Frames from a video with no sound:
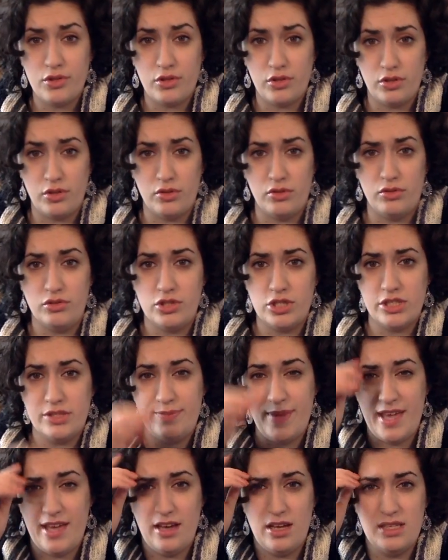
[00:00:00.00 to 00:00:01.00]
clue just
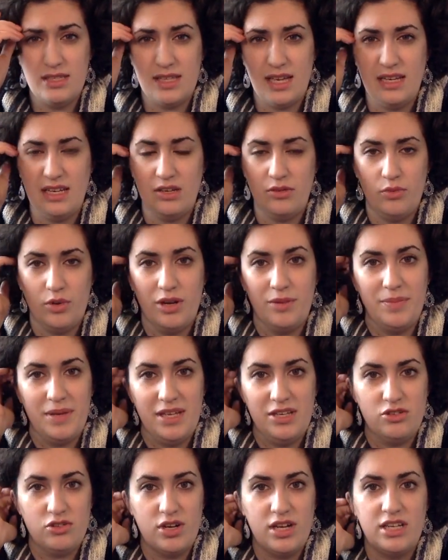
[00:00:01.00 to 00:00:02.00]
because I didn't want to
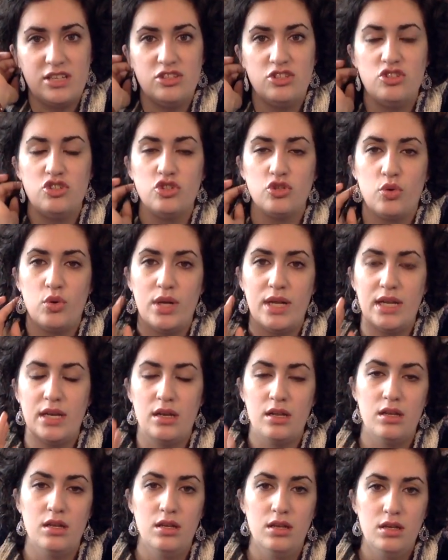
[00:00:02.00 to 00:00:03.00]
be trying to
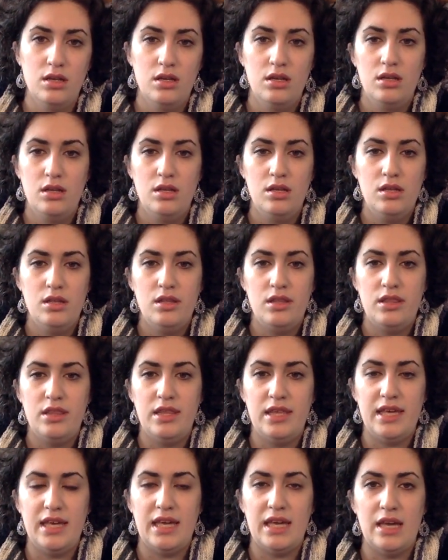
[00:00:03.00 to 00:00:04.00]
join
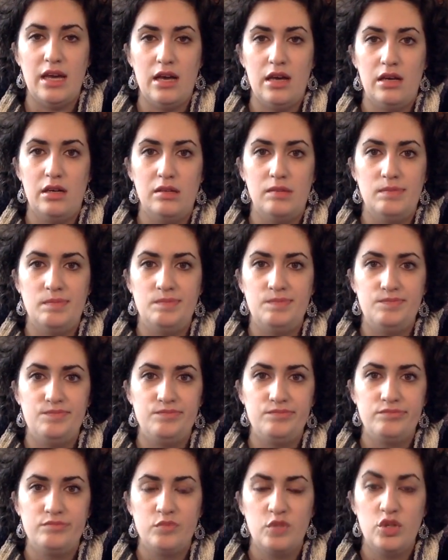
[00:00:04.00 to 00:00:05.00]
the um,
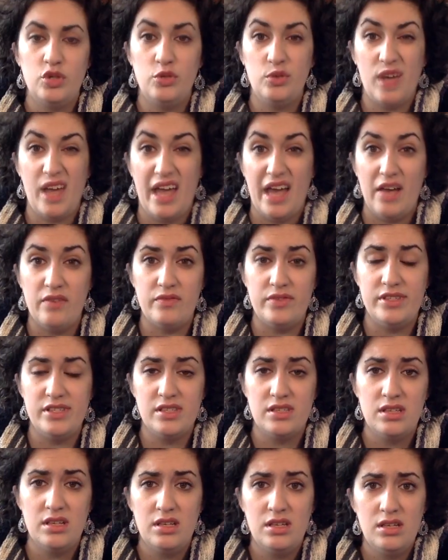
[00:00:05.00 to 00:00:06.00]
two
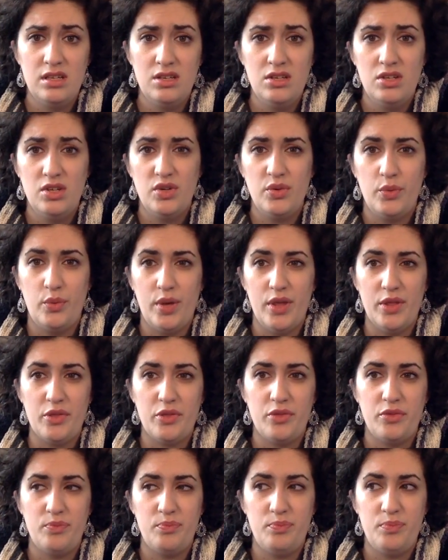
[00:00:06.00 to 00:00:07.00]
halves
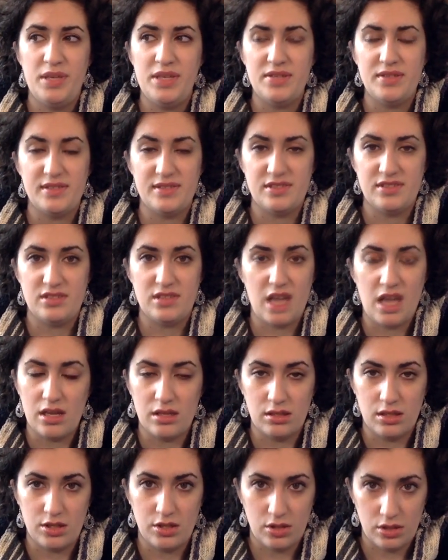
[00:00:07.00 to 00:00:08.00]
with pieces
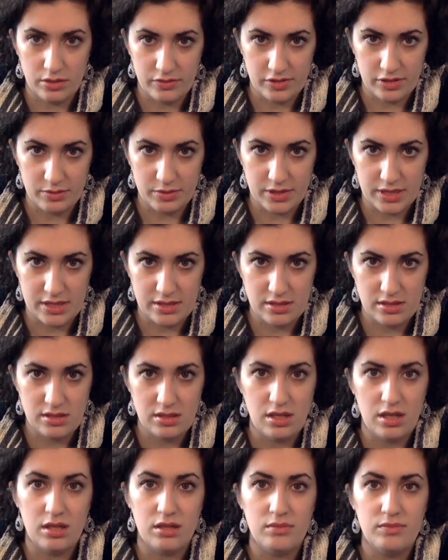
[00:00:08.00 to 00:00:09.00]
dangling all over the place.
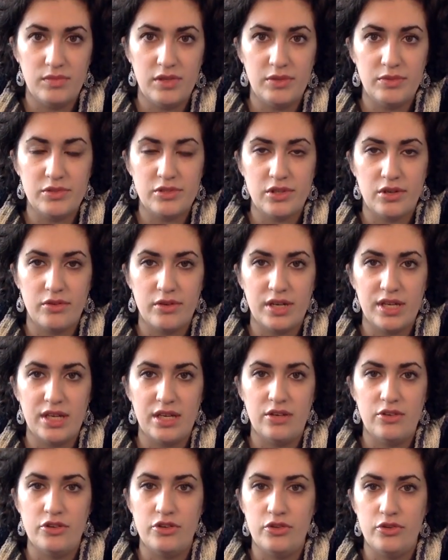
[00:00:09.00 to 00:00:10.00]
Um, it was already
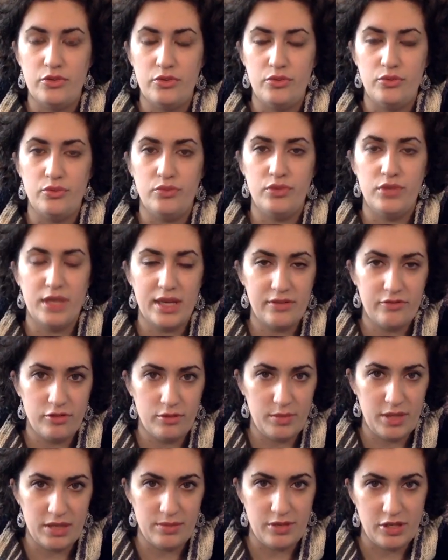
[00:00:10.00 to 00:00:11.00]
a new thing for
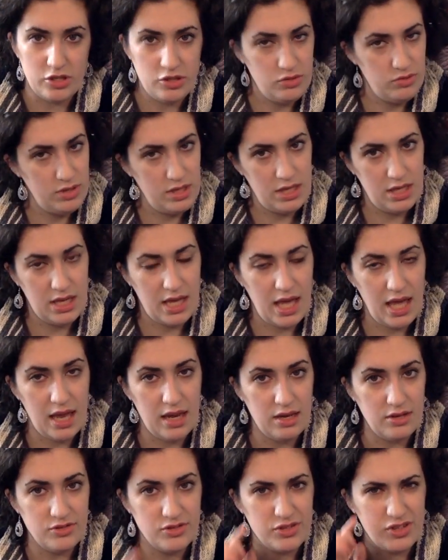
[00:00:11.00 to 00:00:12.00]
me to be doing,
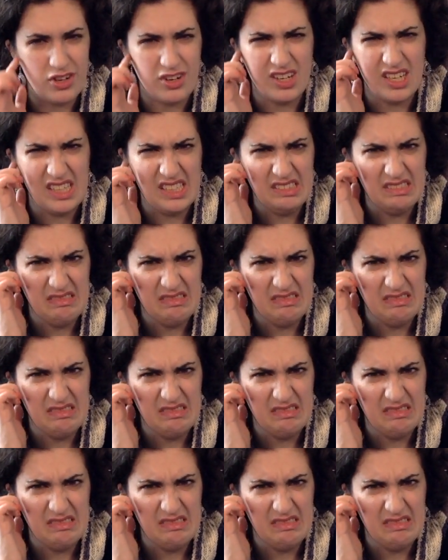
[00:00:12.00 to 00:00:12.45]
and sorry.